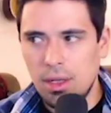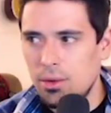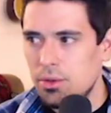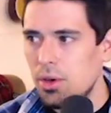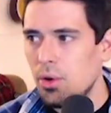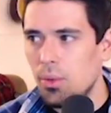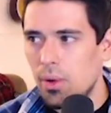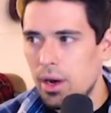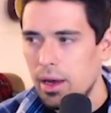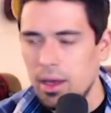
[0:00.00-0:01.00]
don't know
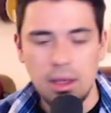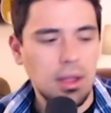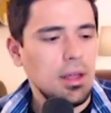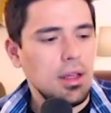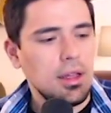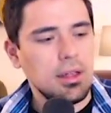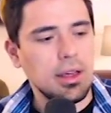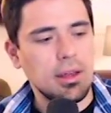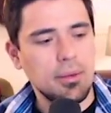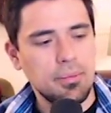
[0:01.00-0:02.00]
why. Like